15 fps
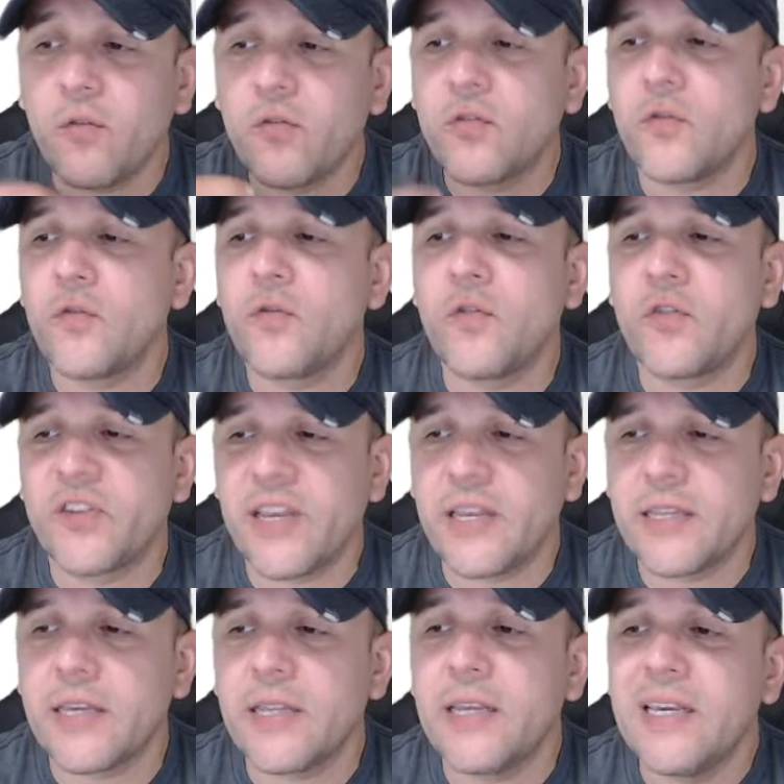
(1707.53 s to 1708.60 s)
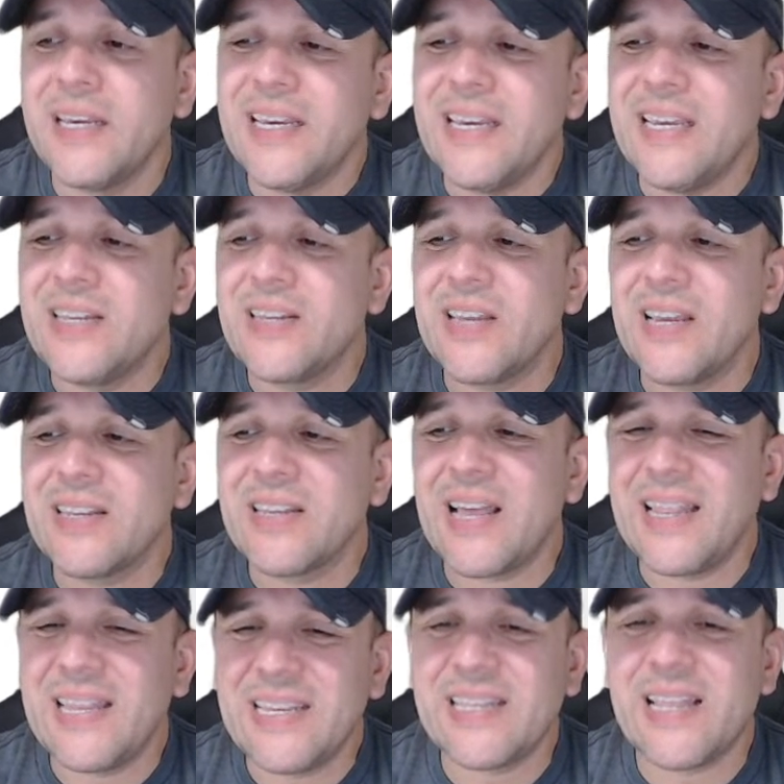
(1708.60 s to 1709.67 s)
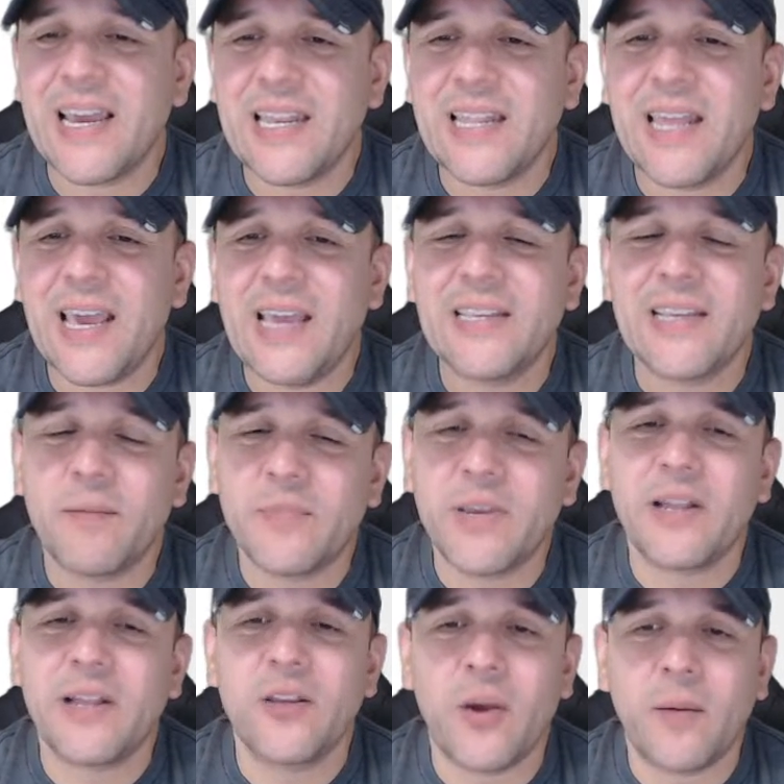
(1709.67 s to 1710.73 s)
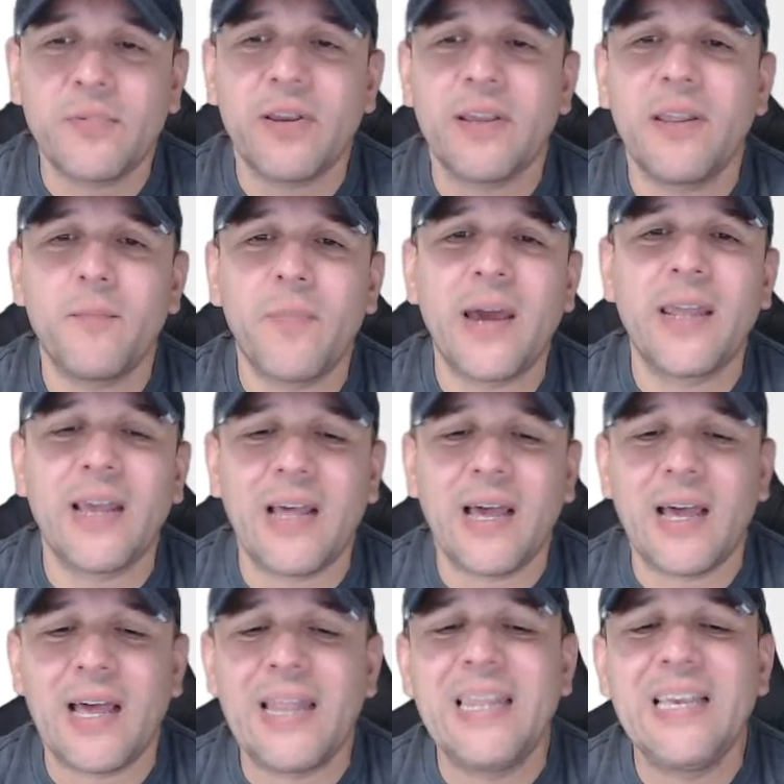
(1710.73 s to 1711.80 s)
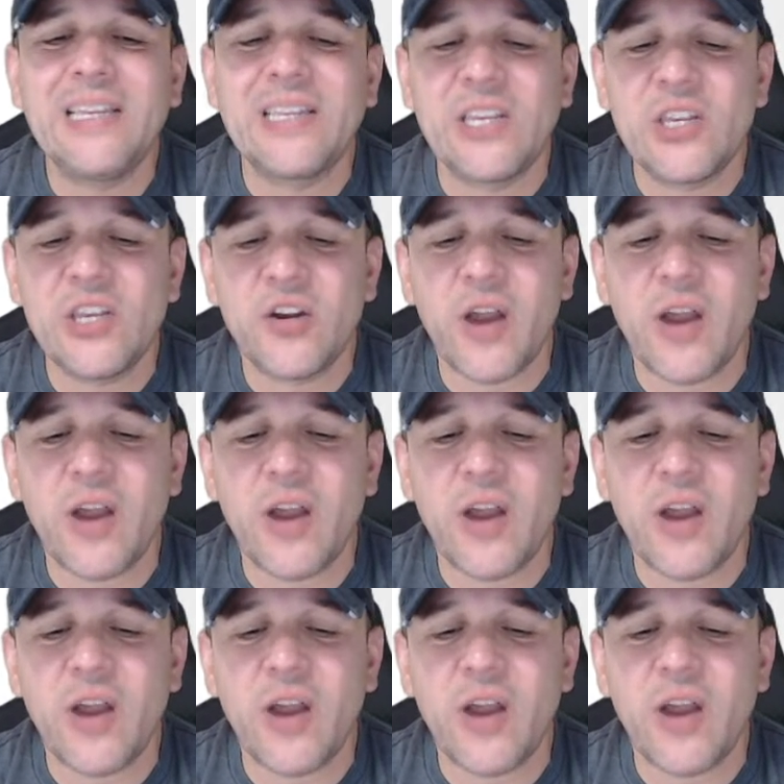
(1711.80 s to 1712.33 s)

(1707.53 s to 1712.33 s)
soon to send it. It says at least 90 days. I'm telling you, I'm sending mine at least a year